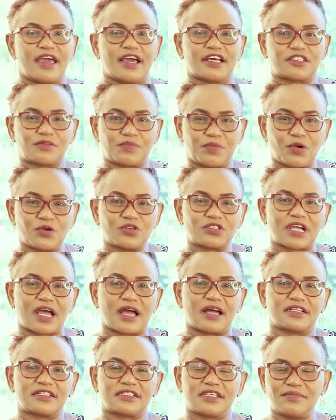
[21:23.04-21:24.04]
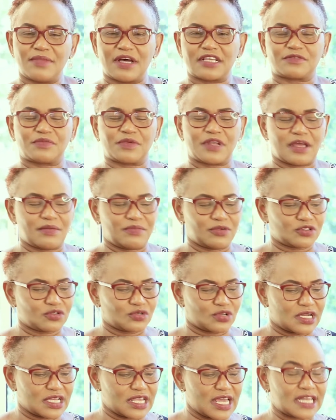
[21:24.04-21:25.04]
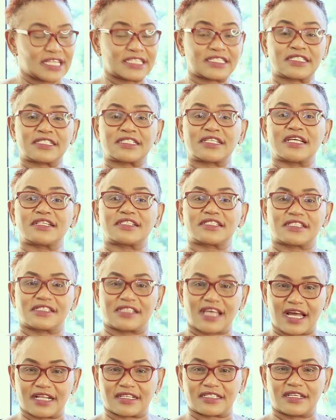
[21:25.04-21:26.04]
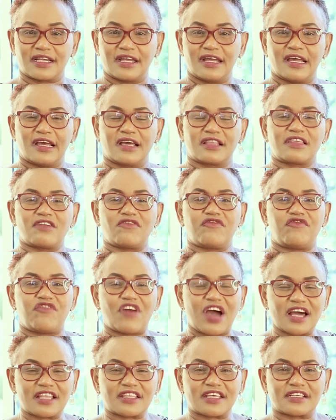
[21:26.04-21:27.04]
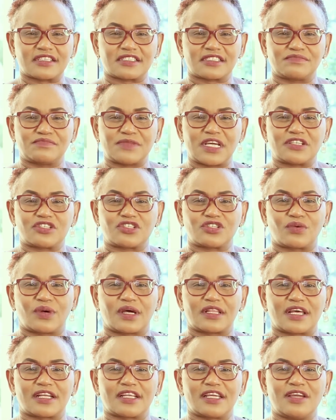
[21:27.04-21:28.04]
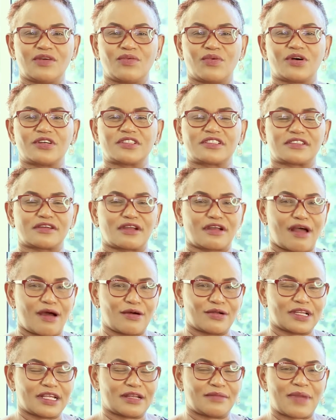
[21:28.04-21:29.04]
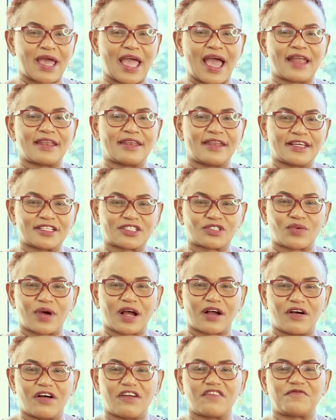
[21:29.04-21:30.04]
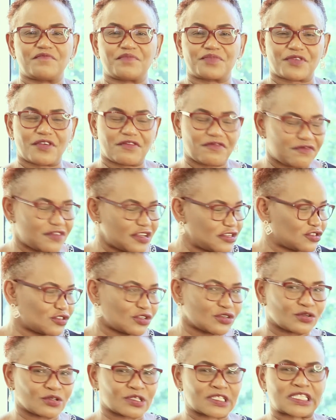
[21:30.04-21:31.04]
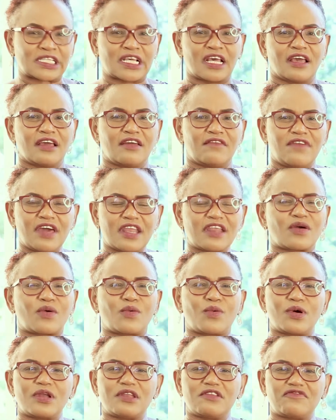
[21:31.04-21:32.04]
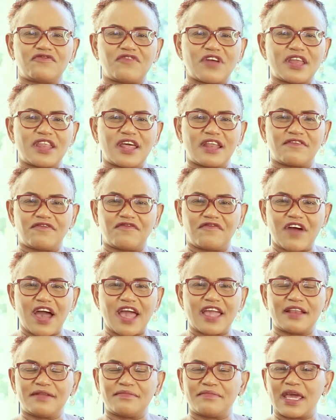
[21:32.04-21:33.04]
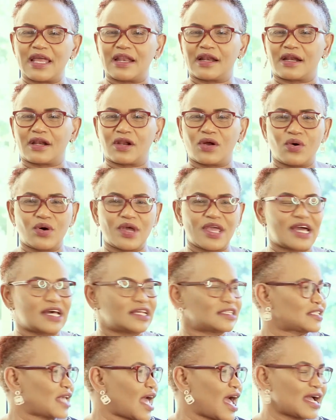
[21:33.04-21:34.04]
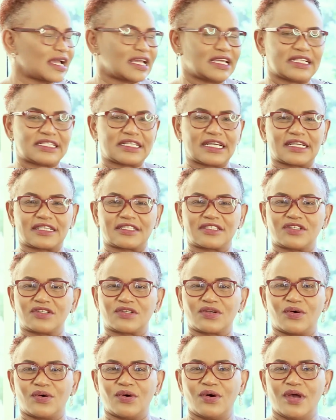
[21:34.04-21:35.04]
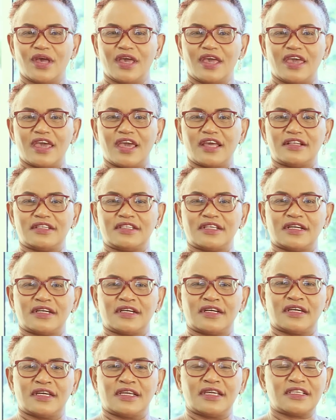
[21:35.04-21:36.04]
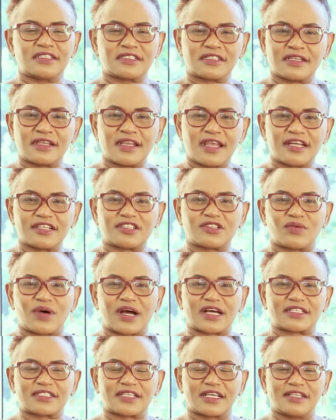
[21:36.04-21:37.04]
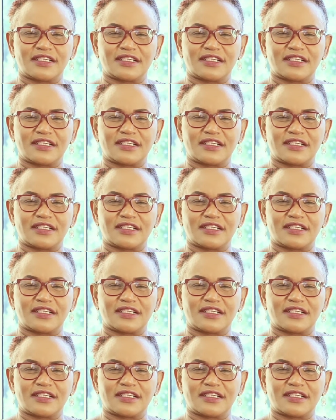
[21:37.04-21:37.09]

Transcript: Exposure. Tim has been able to clearly state that the fathers made sure that he was surrounded by a network of professionals, very qualified and fine men, lawyers, architects, you know, and his networks.